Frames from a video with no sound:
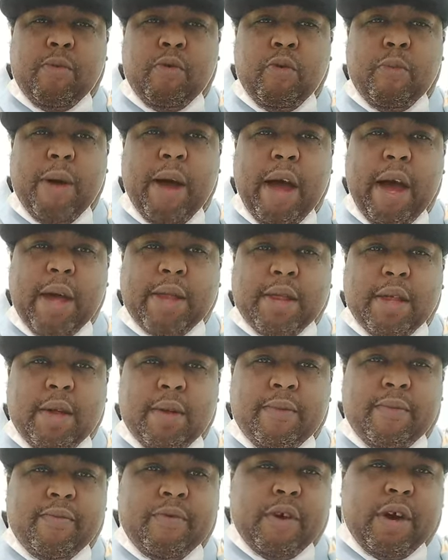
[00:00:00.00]
Rumor has
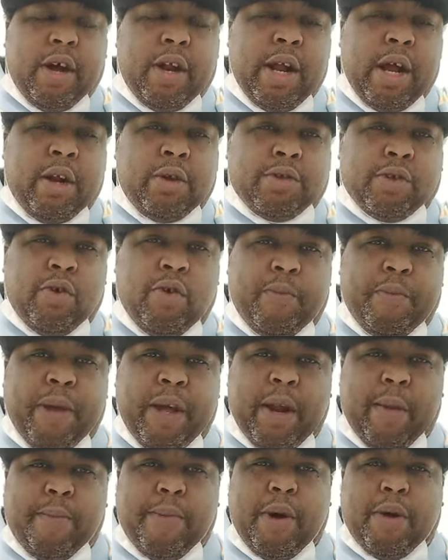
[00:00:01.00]
it Canelo's going to be
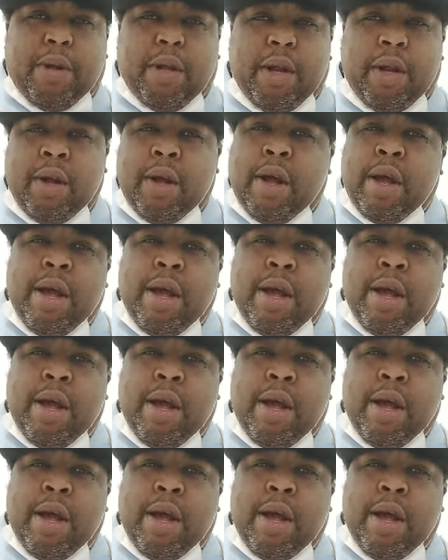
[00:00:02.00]
in the building.